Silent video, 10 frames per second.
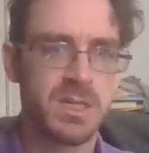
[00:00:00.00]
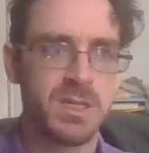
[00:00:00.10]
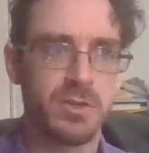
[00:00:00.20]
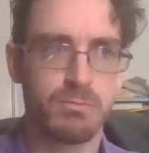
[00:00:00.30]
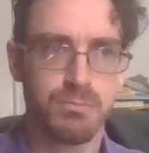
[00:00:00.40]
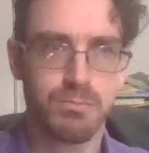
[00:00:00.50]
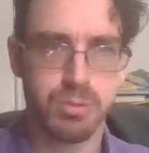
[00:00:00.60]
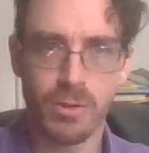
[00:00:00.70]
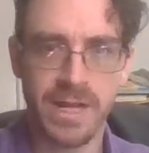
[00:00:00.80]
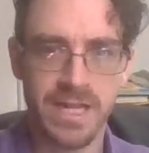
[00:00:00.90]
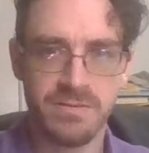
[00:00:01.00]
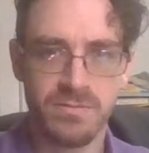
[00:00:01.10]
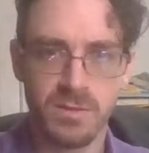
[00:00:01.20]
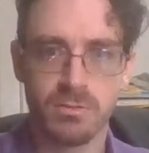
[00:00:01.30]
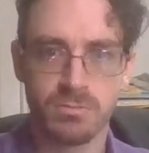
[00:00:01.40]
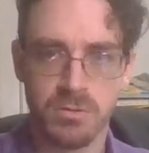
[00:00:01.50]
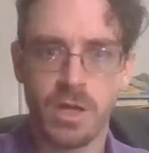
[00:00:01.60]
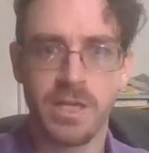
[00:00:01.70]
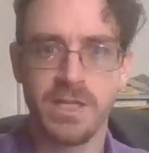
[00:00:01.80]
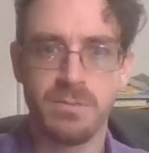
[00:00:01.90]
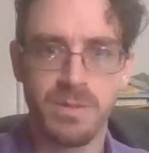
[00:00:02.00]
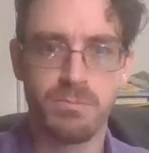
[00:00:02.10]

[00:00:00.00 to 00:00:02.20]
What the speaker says: You're brave. You're lucky to be